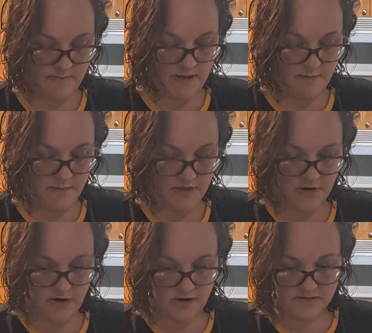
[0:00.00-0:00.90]
my
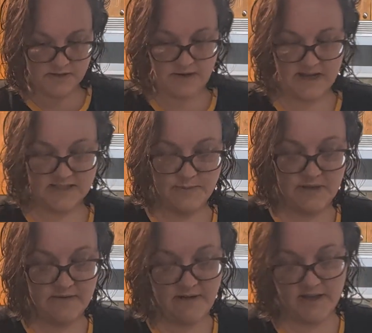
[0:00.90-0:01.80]
mother also asked
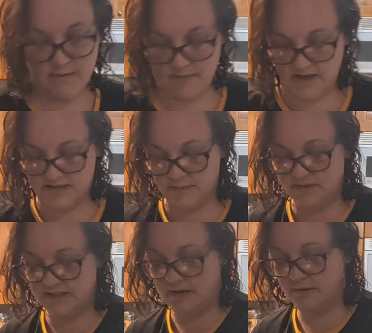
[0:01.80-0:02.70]
me if I could make some
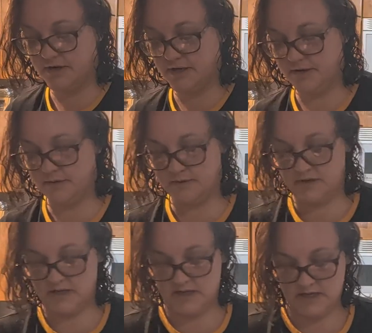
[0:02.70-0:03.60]
sourdough
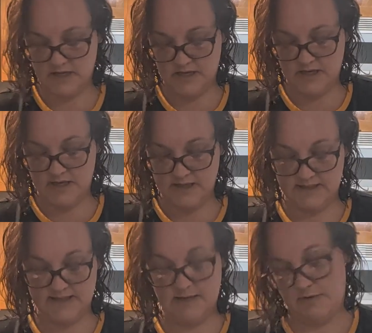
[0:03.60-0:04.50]

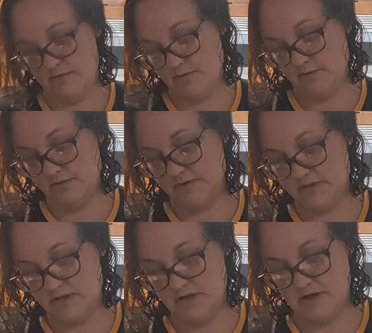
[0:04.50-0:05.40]
cinnamon
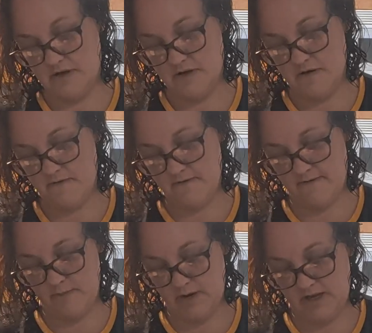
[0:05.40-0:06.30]
rolls for
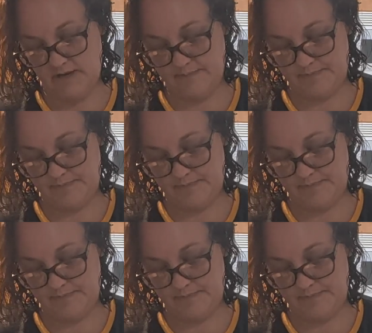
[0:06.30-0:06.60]
everybody